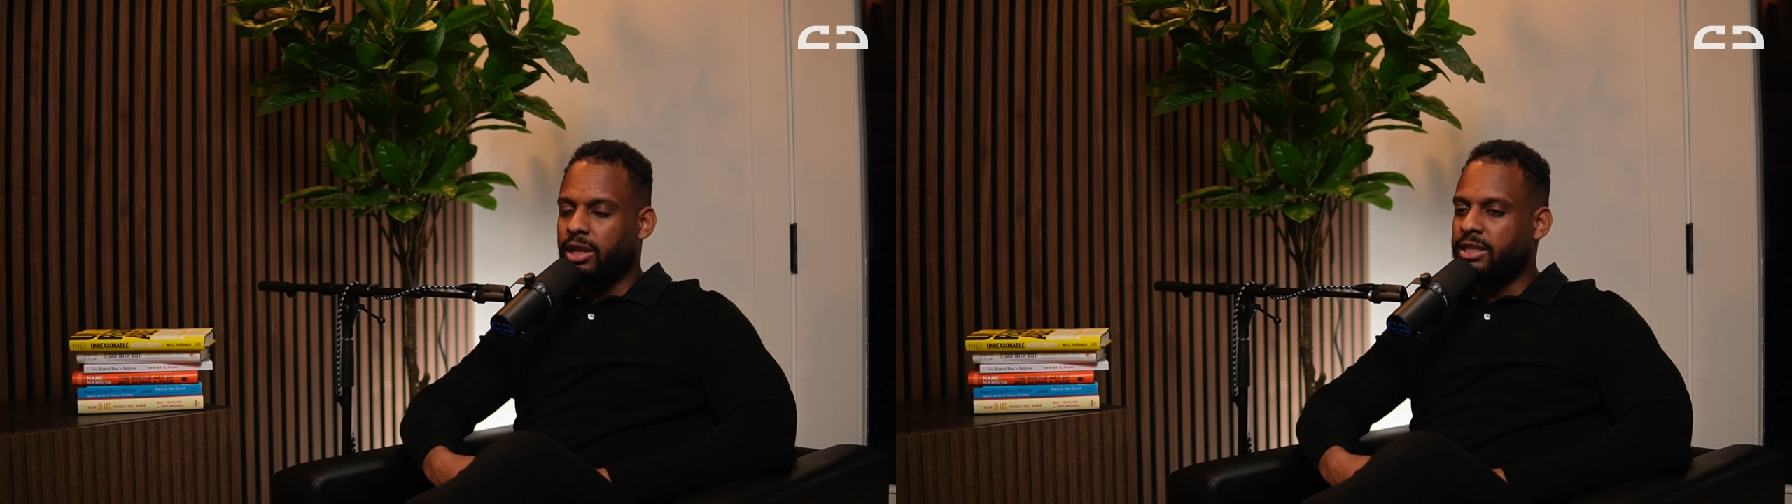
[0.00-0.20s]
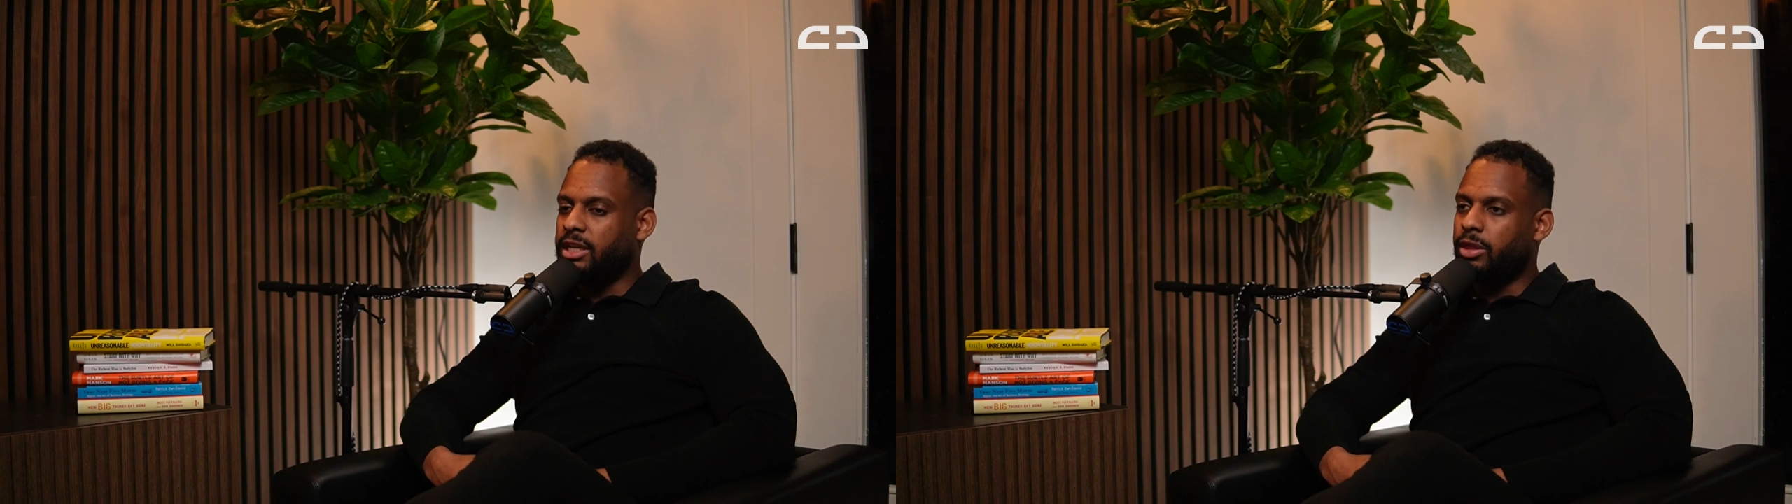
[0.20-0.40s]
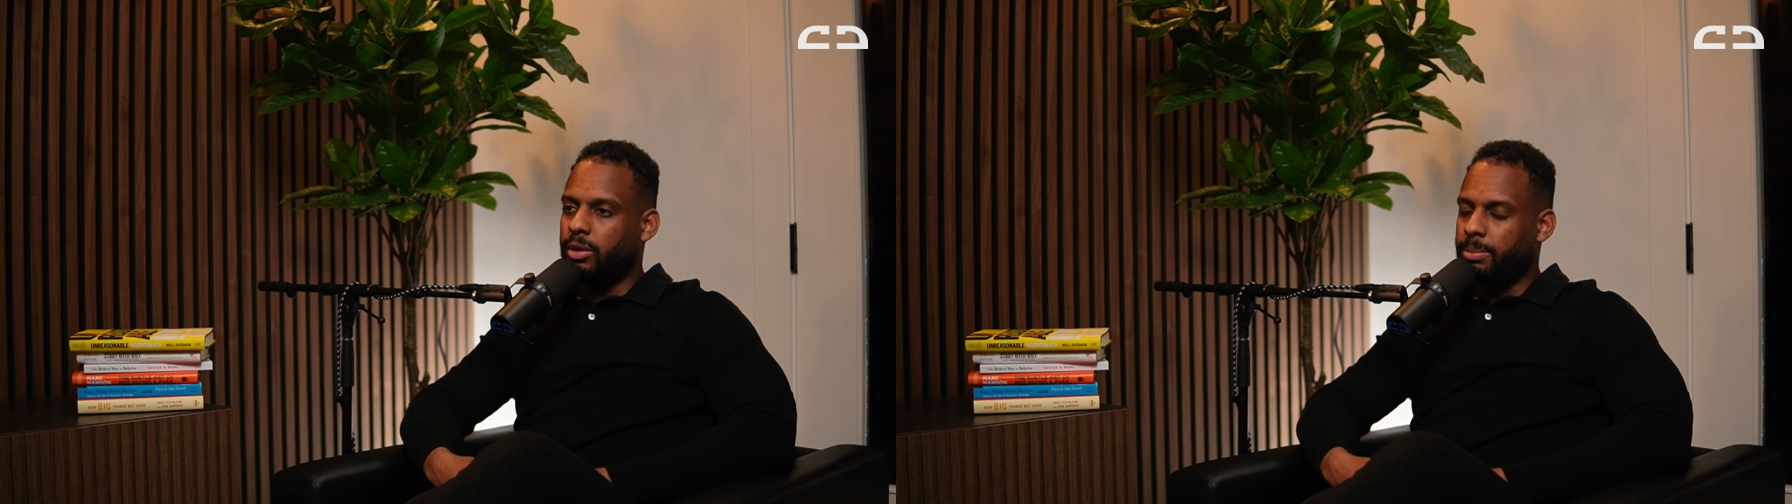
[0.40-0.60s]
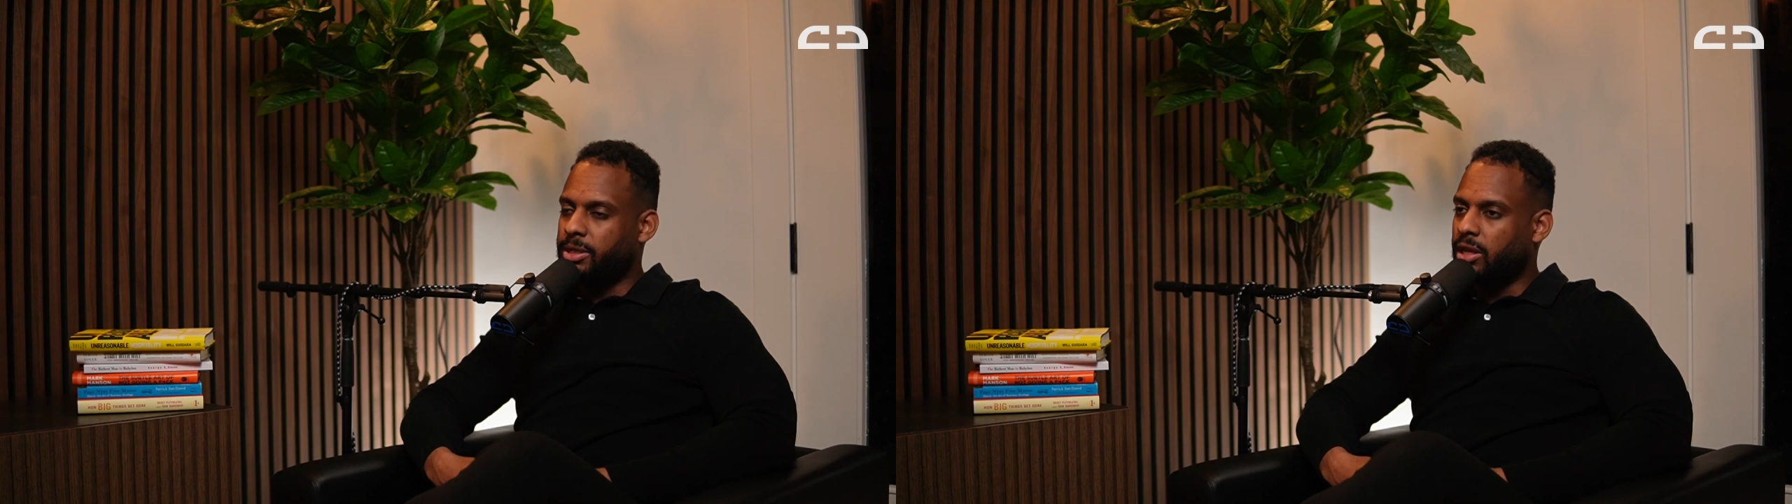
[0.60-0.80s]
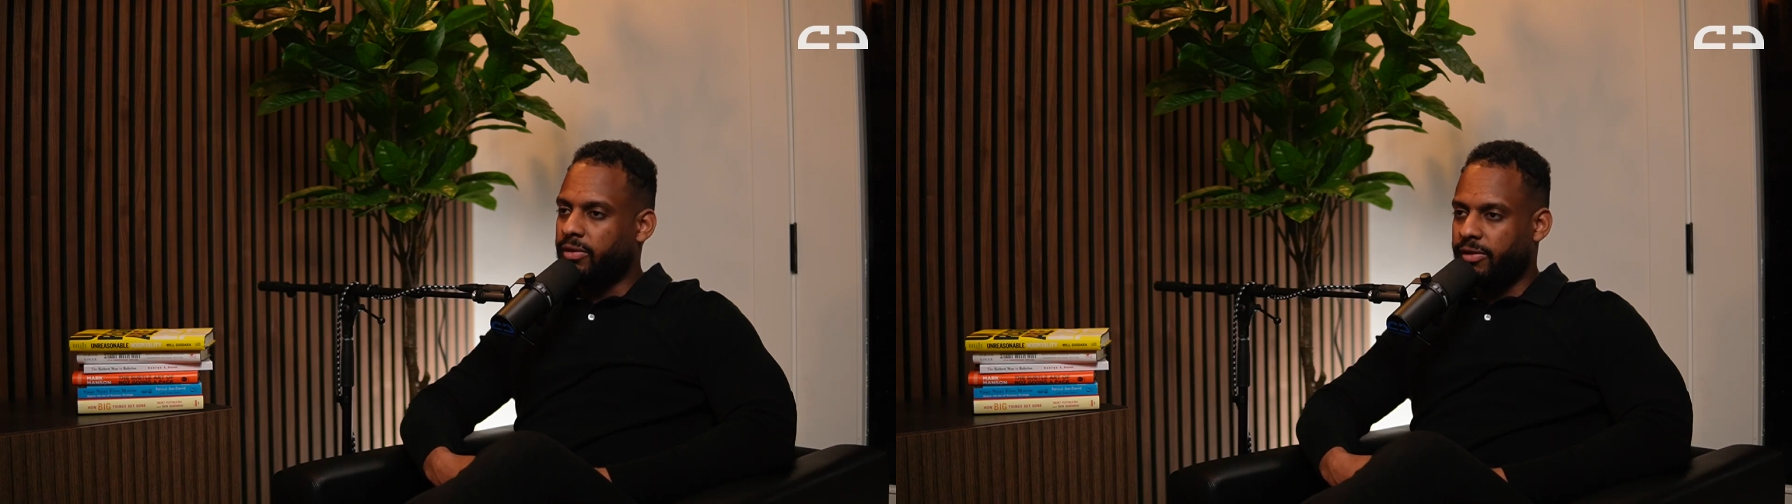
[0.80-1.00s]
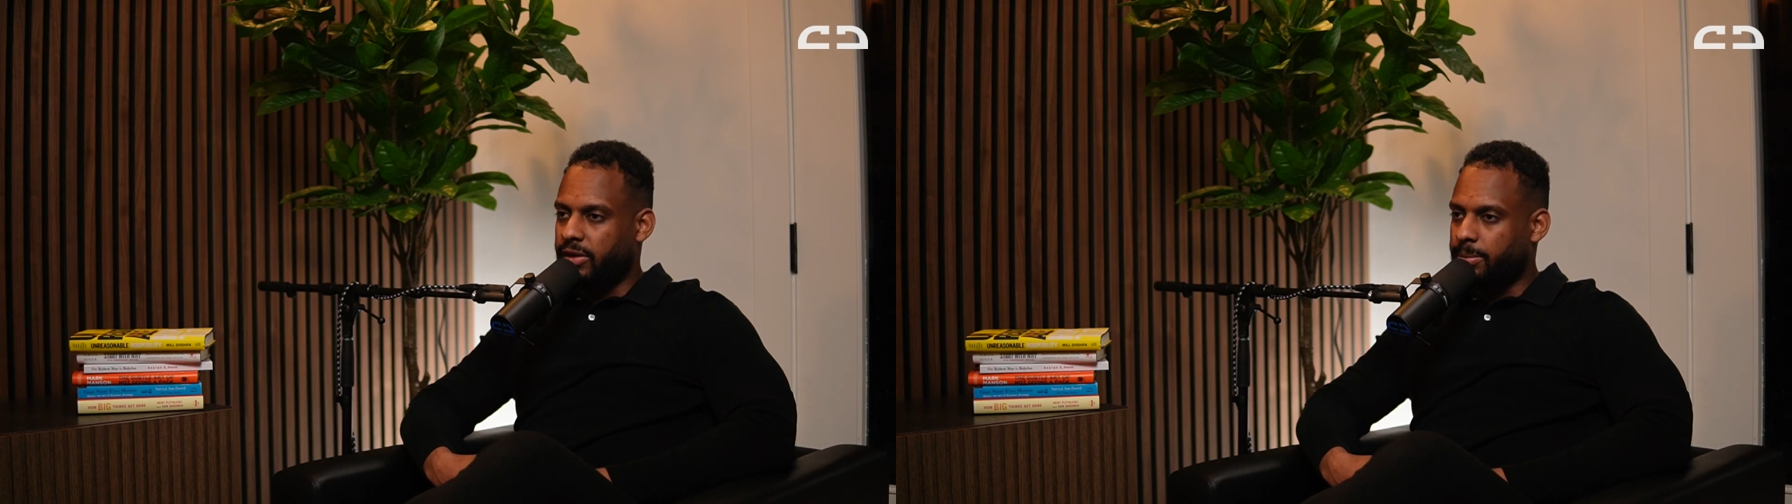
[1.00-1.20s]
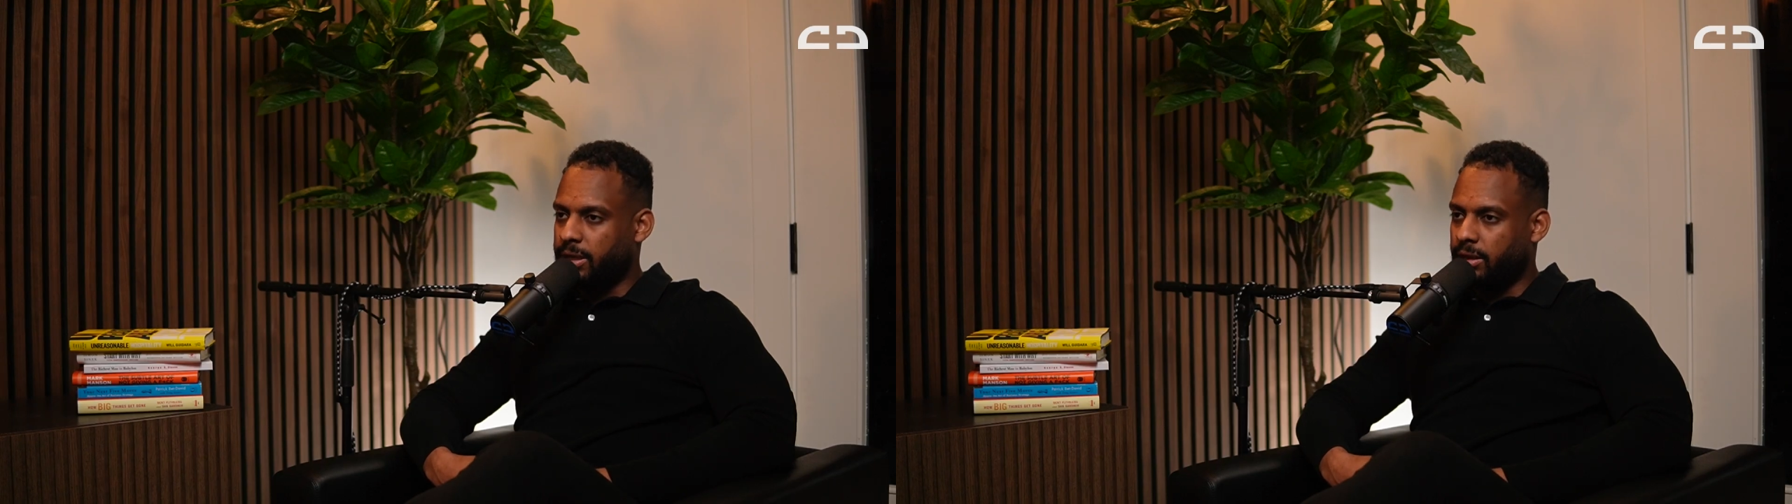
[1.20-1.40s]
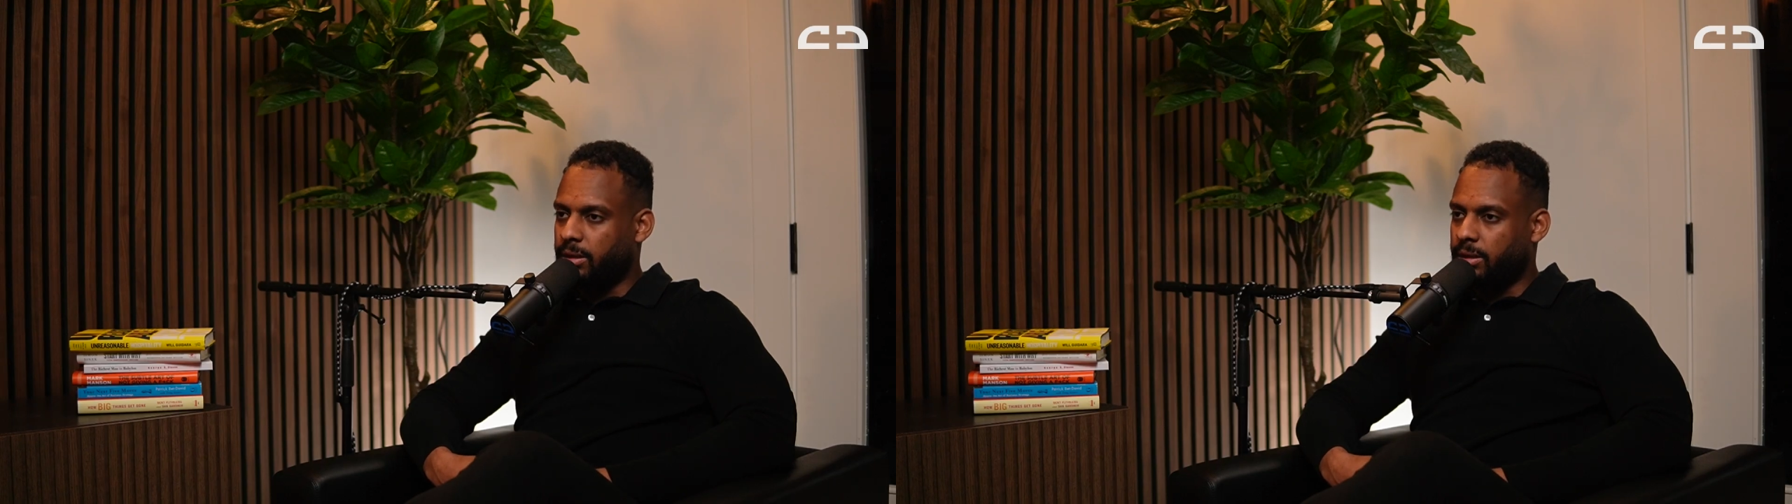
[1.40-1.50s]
let's say 30% or 50%